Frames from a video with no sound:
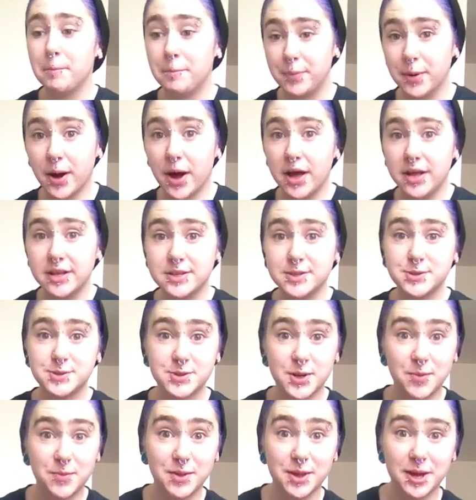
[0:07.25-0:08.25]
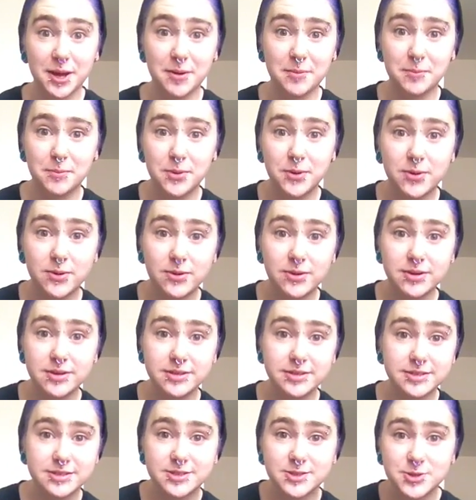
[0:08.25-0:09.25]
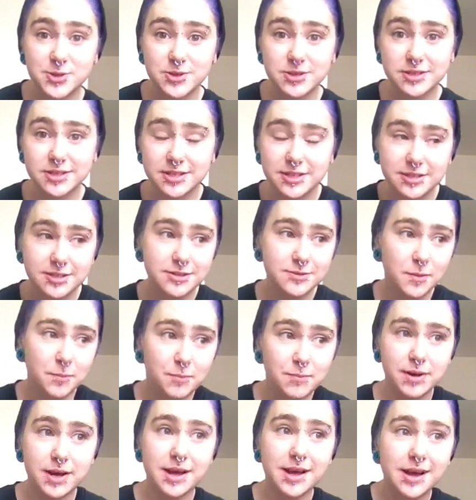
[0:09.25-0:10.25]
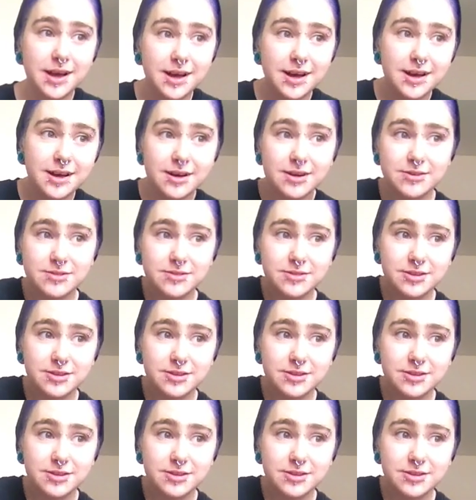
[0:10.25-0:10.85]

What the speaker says: But something important to talk to you about.